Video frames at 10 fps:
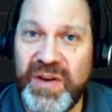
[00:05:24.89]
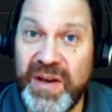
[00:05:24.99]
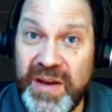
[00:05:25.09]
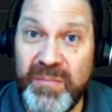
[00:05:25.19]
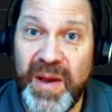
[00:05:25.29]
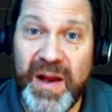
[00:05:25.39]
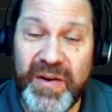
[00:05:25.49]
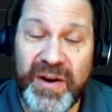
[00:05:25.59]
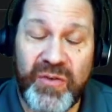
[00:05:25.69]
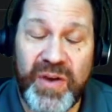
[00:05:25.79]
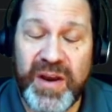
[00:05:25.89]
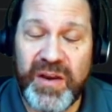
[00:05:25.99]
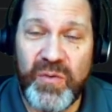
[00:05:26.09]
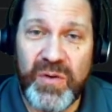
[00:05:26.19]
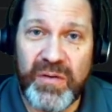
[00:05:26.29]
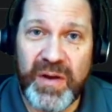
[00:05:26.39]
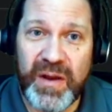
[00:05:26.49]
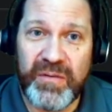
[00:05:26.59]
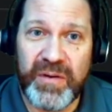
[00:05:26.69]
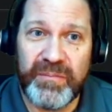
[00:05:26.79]
an inbound and creating an order out
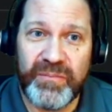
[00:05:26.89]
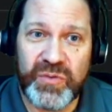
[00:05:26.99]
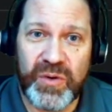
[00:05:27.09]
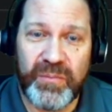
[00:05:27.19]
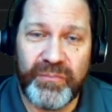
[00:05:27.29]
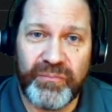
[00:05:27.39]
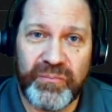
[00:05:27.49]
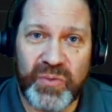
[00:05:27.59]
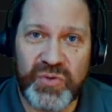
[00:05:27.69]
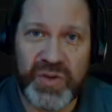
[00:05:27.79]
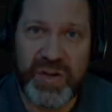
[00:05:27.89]
of it. So see you